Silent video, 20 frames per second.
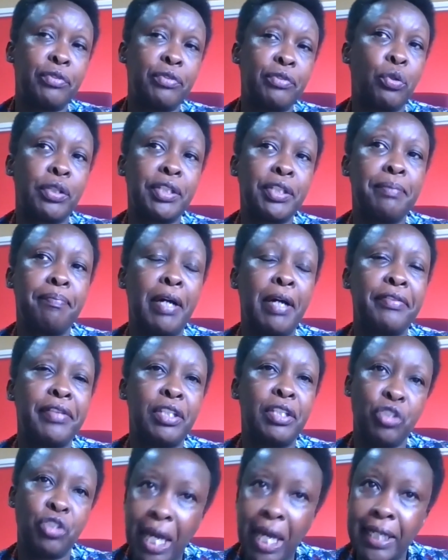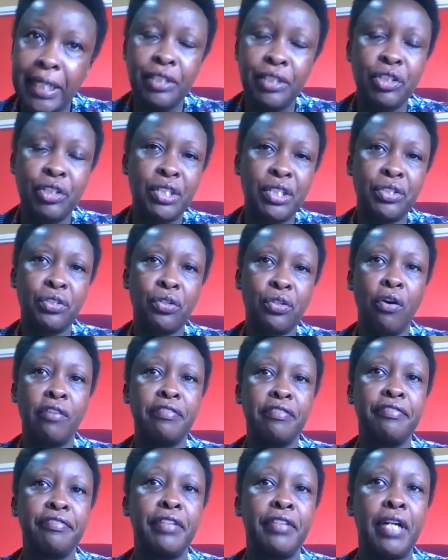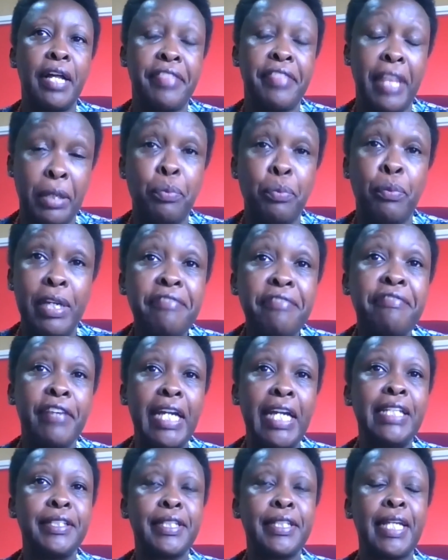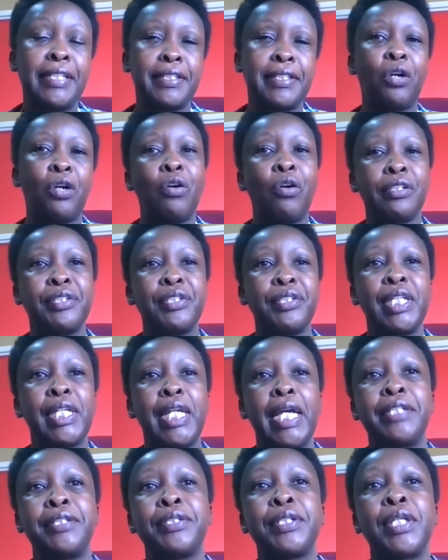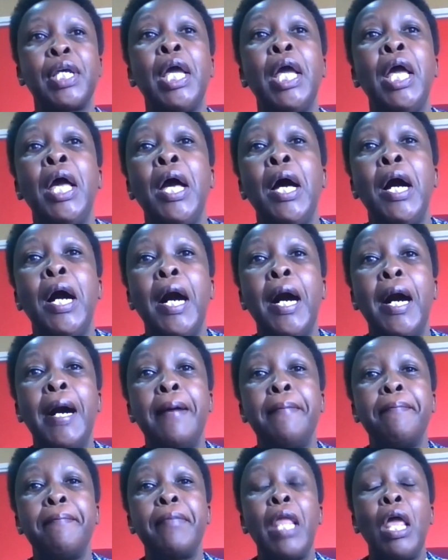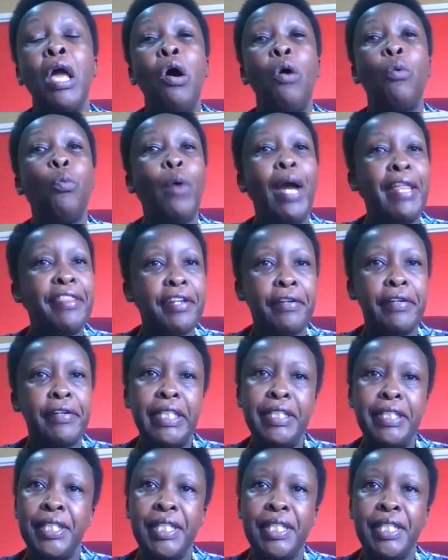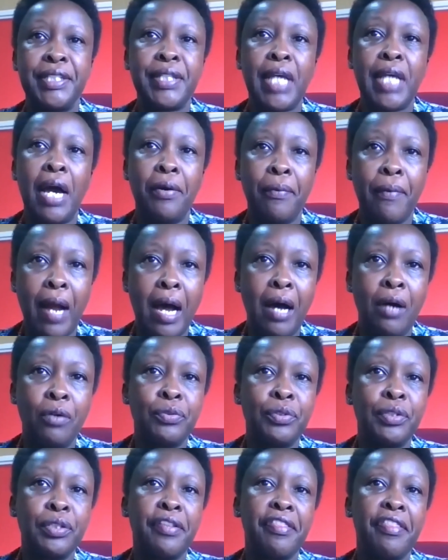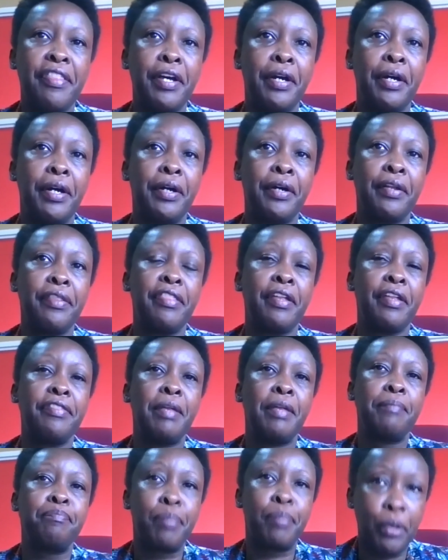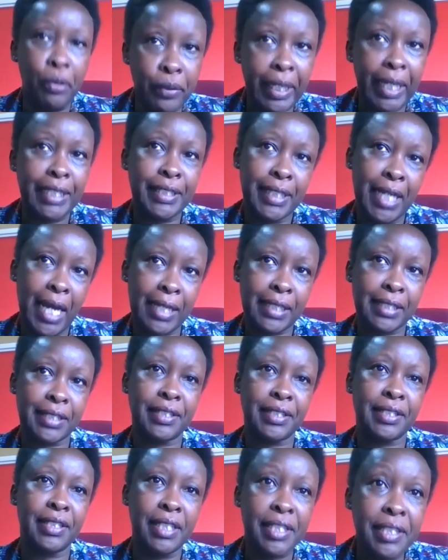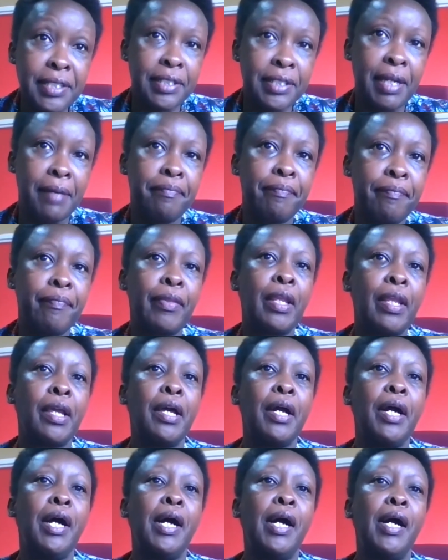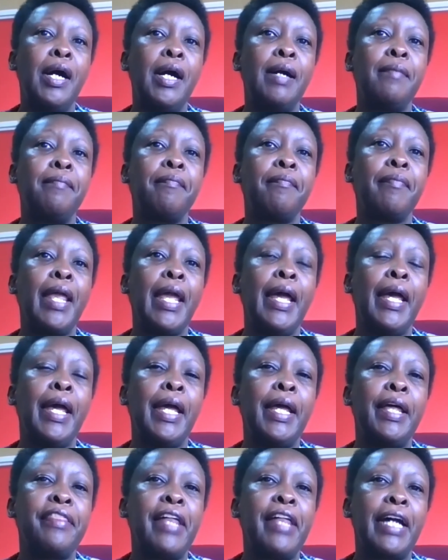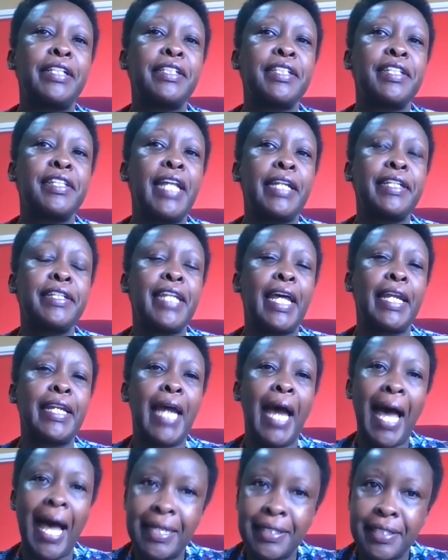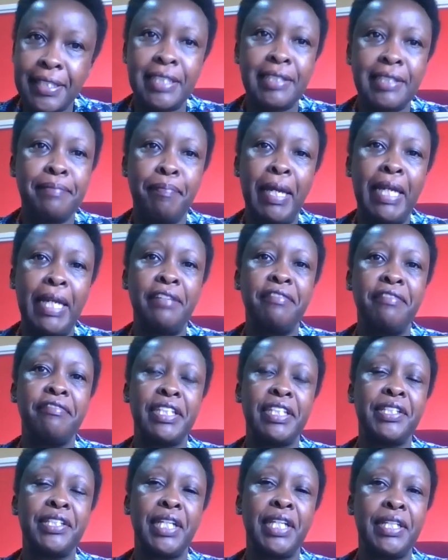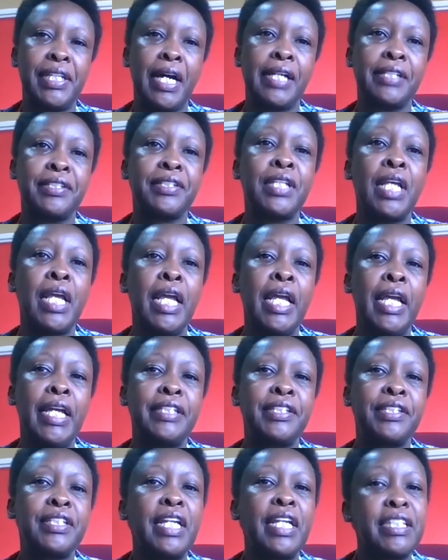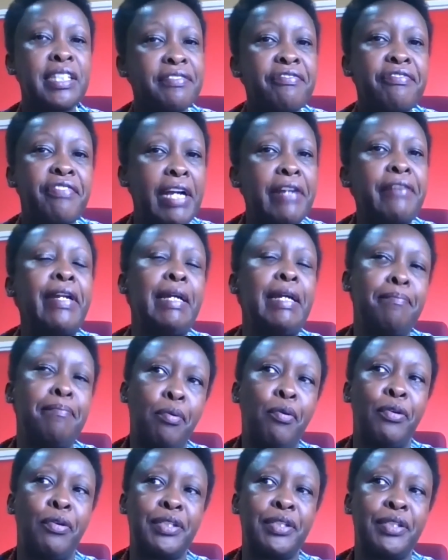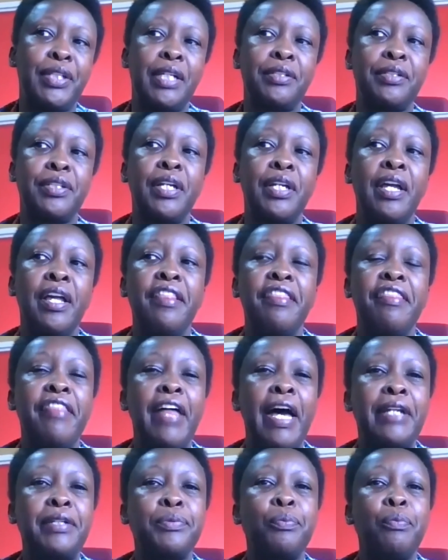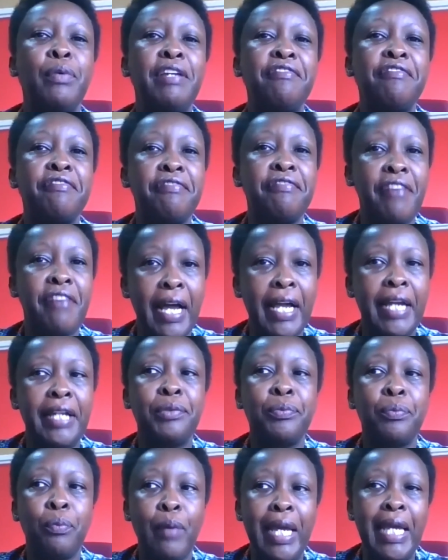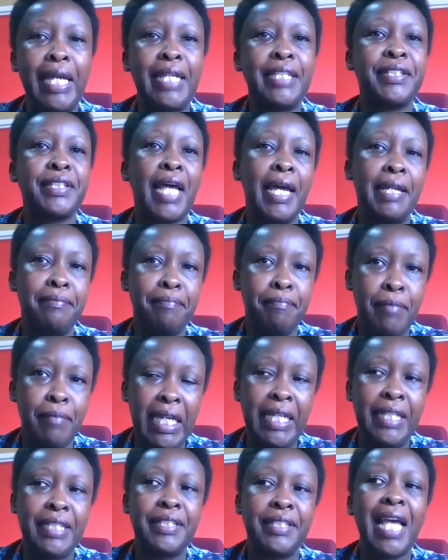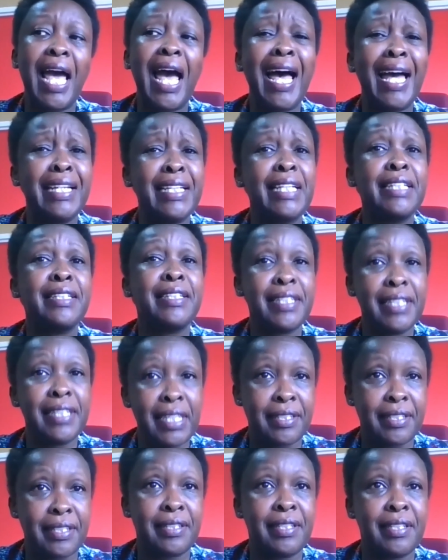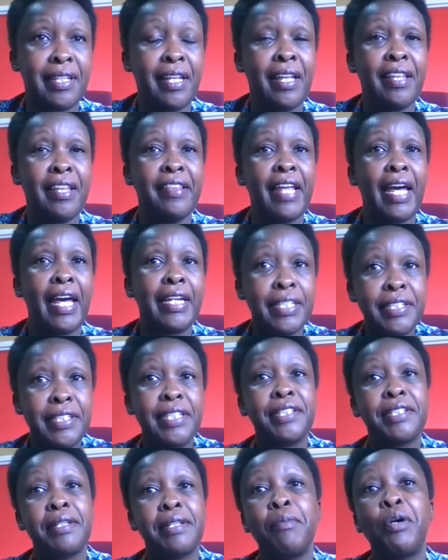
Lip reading: talked about the challenges that we face as a continent, whether it is around the broken tax system that hasn't benefited us. It's very important that we find ways and means and insist that it is